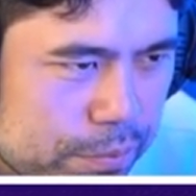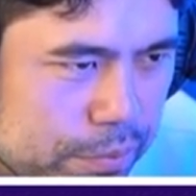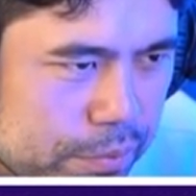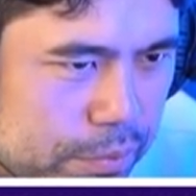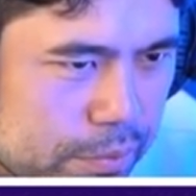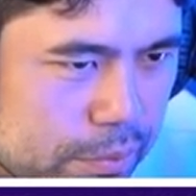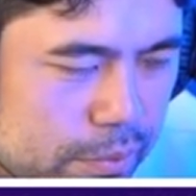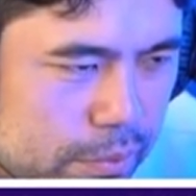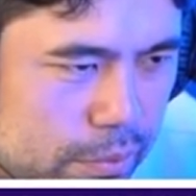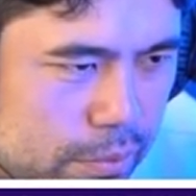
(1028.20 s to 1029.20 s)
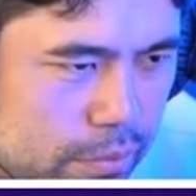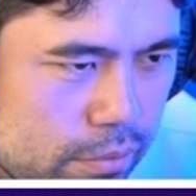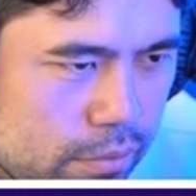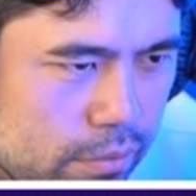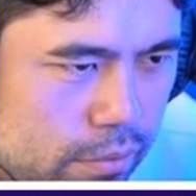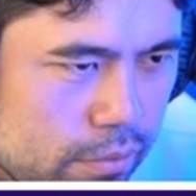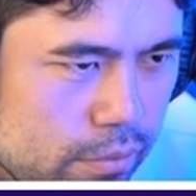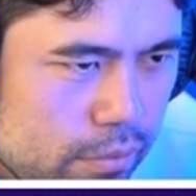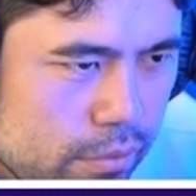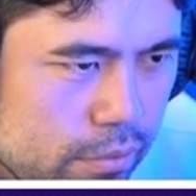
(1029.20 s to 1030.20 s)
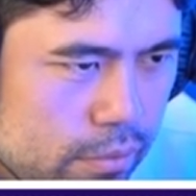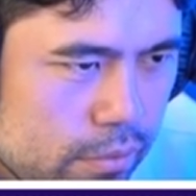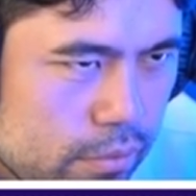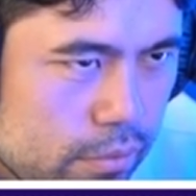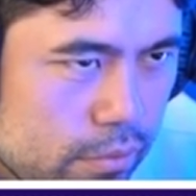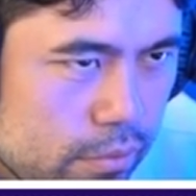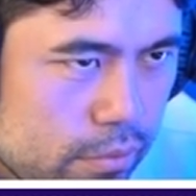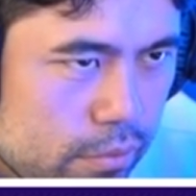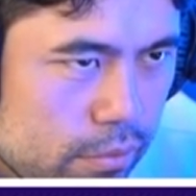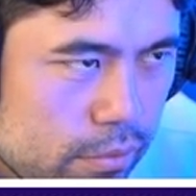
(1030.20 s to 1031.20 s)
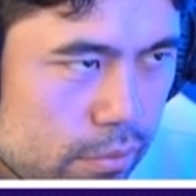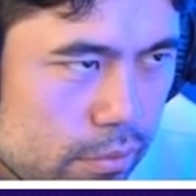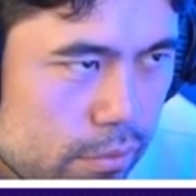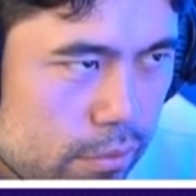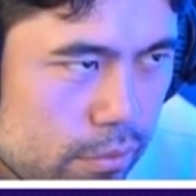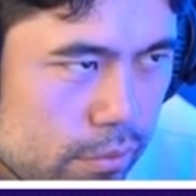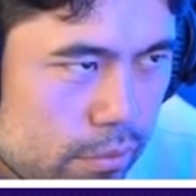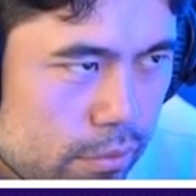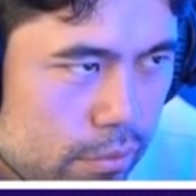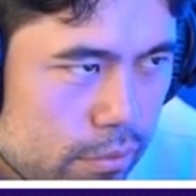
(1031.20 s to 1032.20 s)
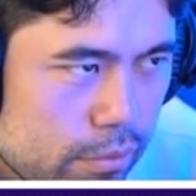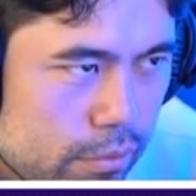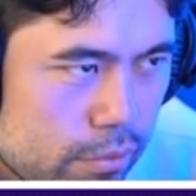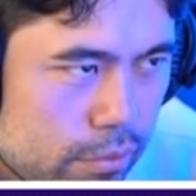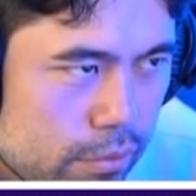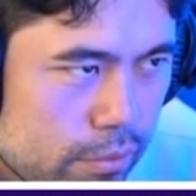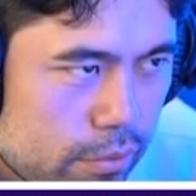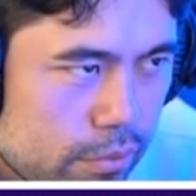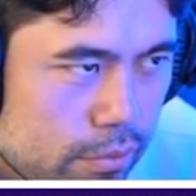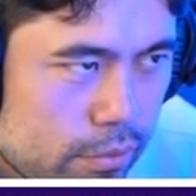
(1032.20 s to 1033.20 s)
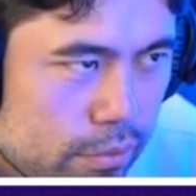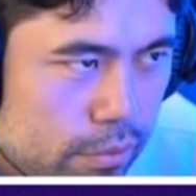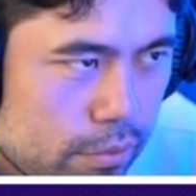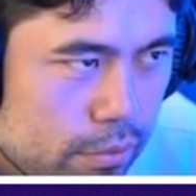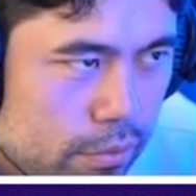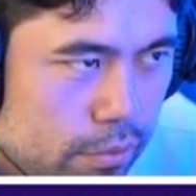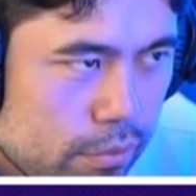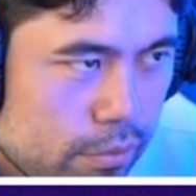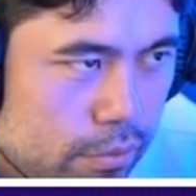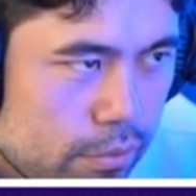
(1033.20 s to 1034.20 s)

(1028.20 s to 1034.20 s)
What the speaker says: Nobody speaks.